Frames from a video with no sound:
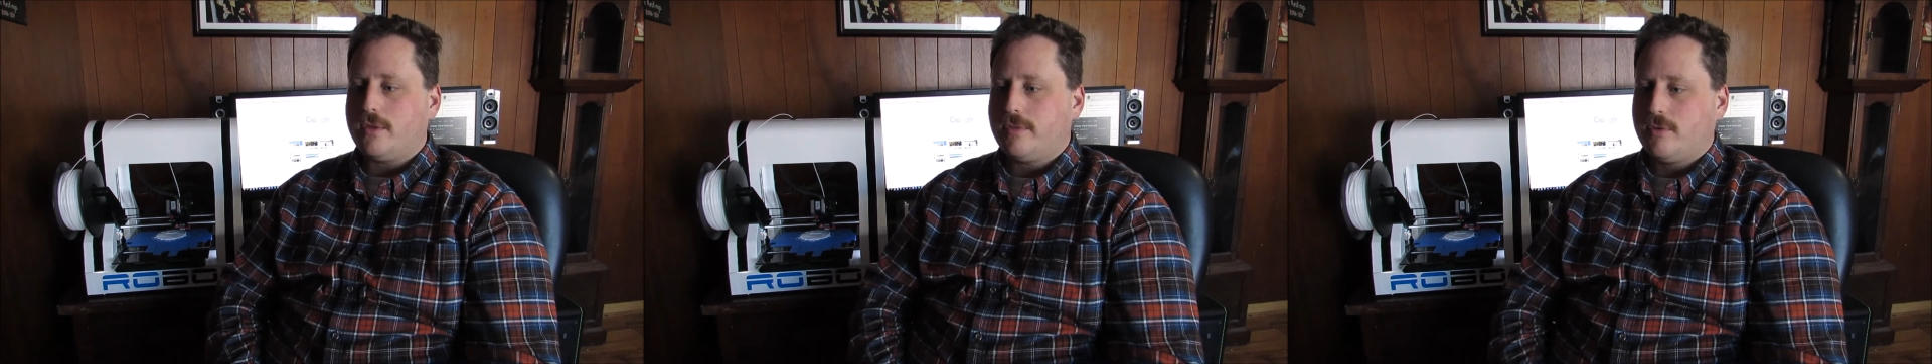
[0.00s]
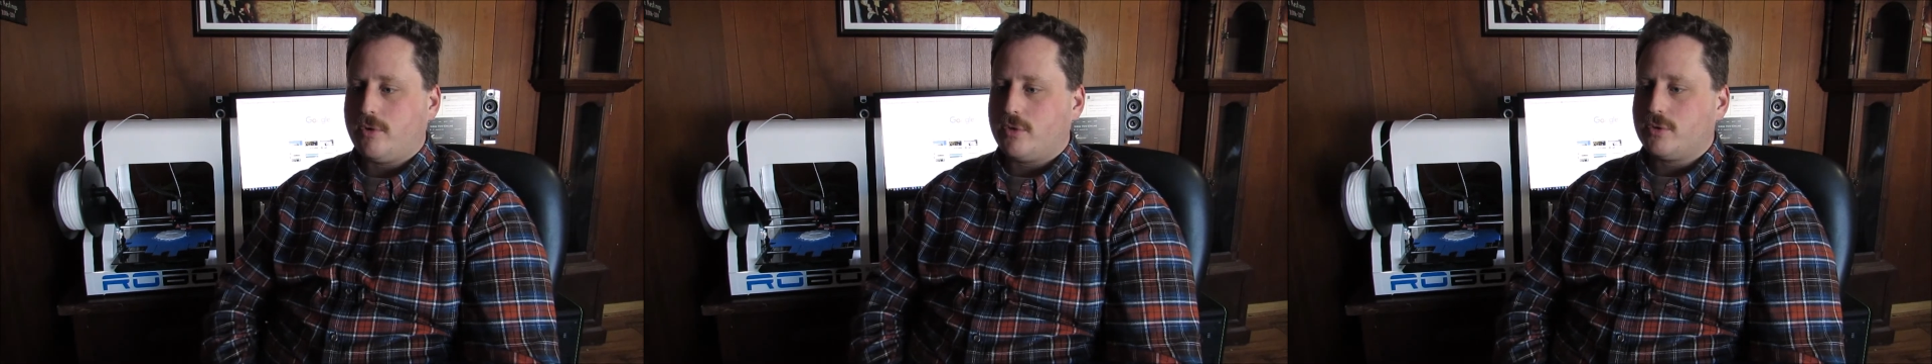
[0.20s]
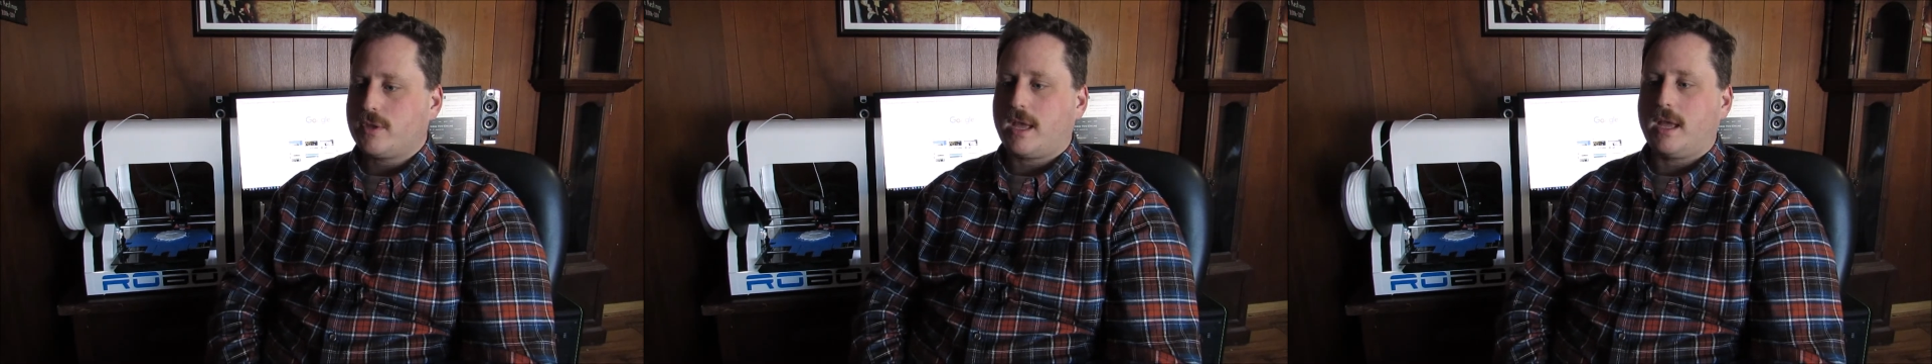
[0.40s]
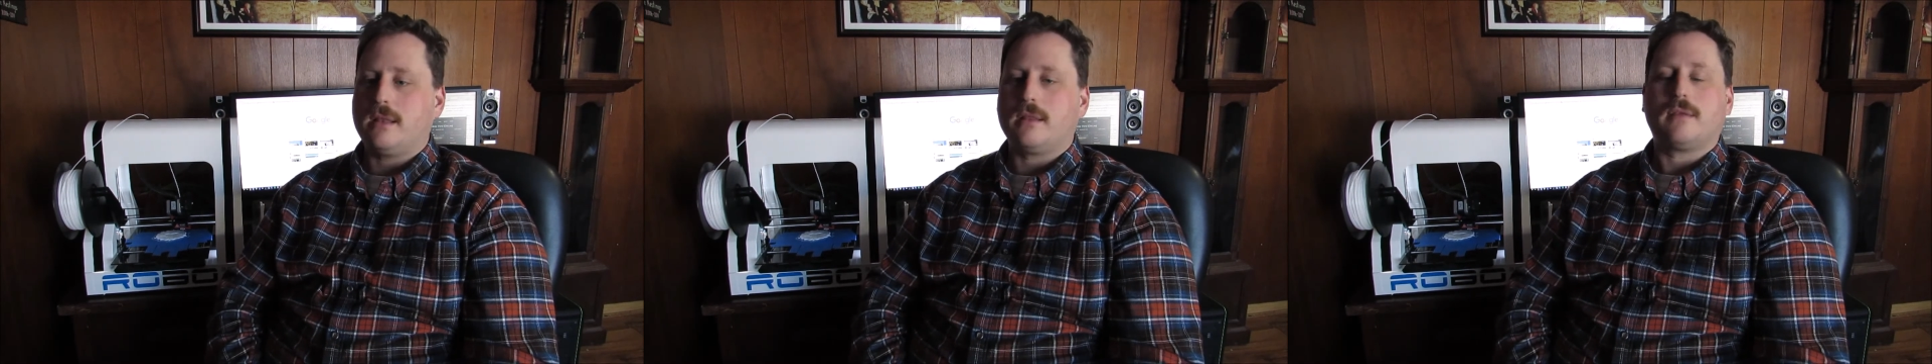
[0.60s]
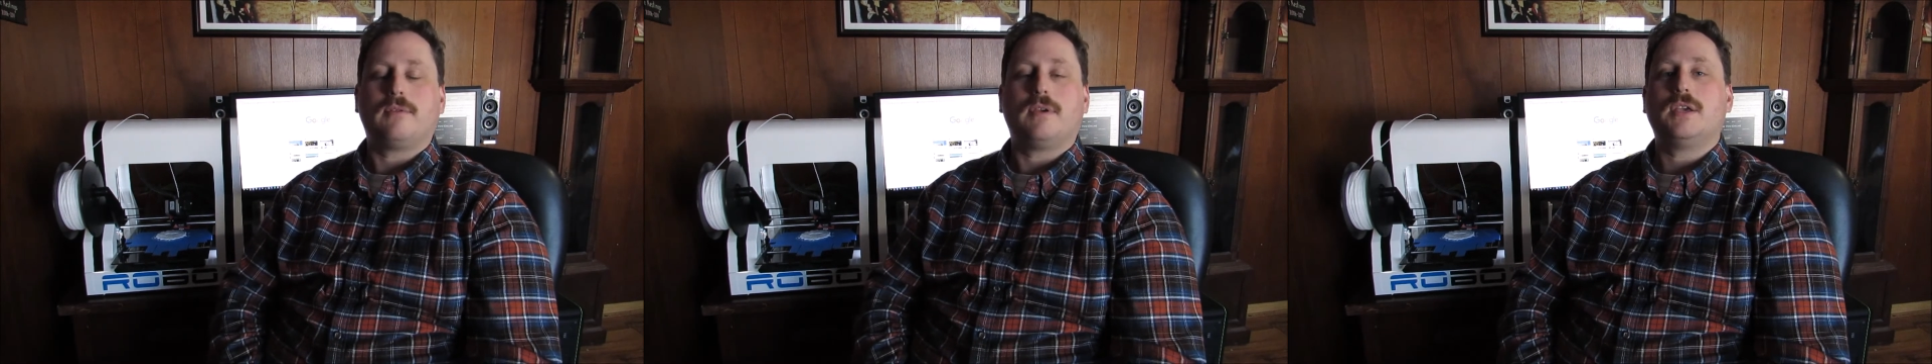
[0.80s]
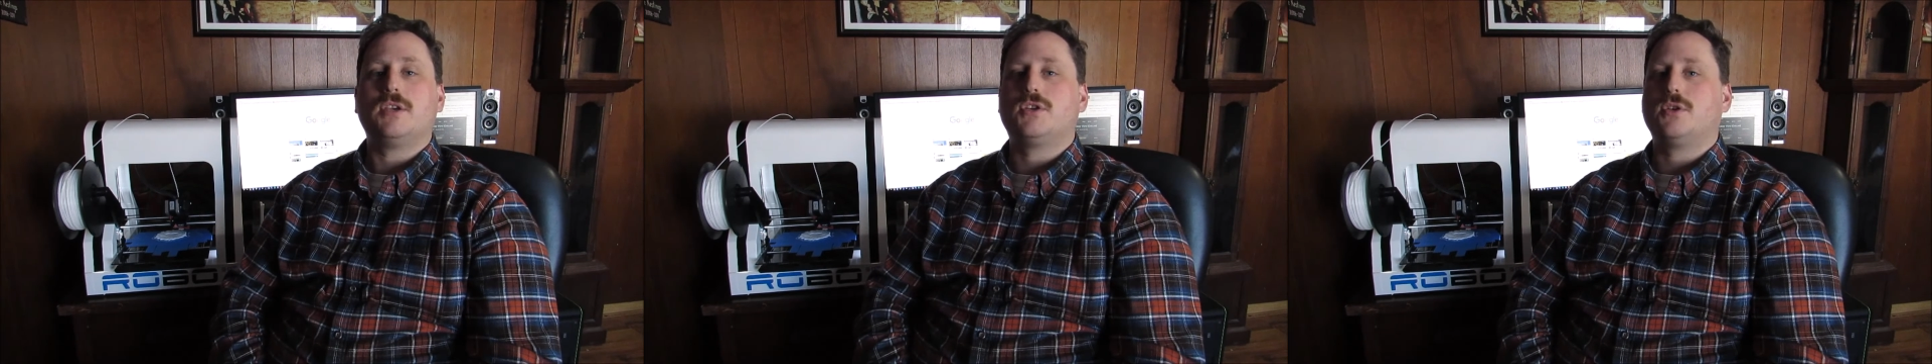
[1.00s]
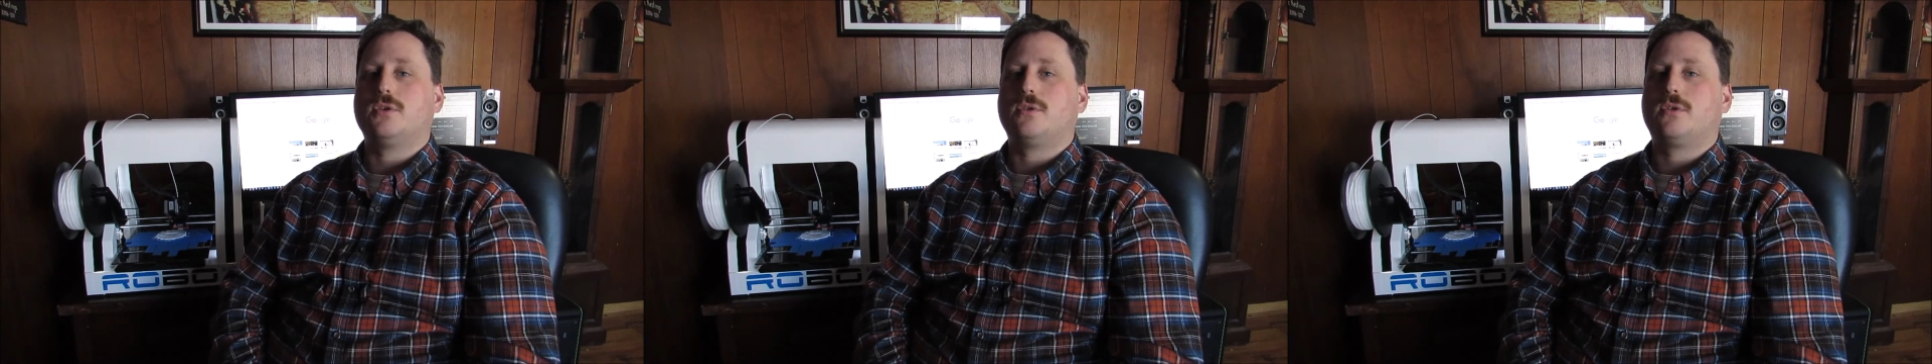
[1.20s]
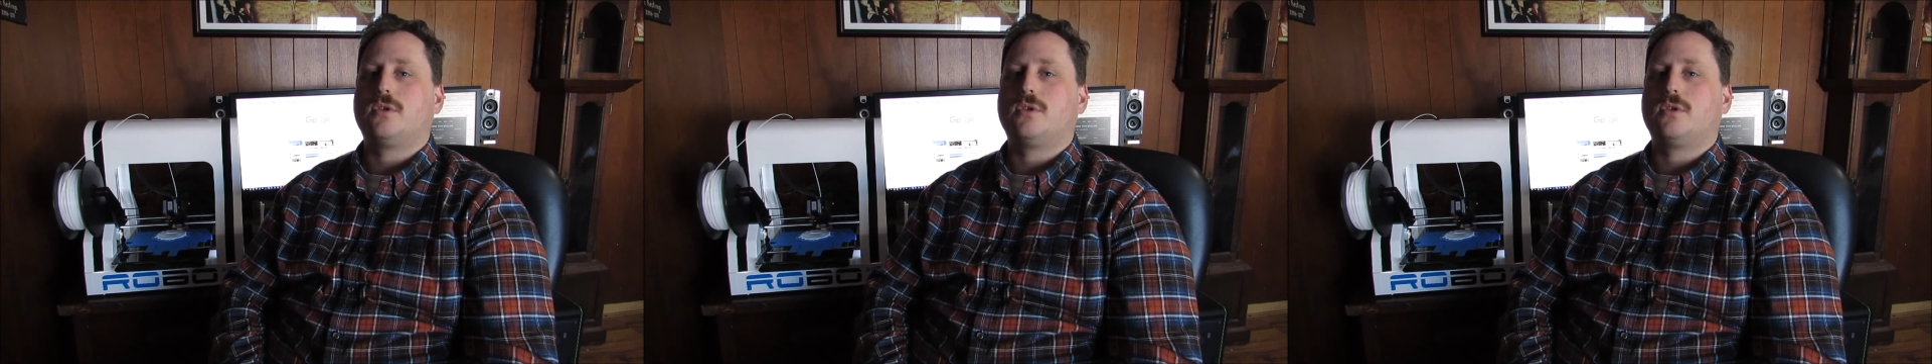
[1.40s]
those kinds of issues.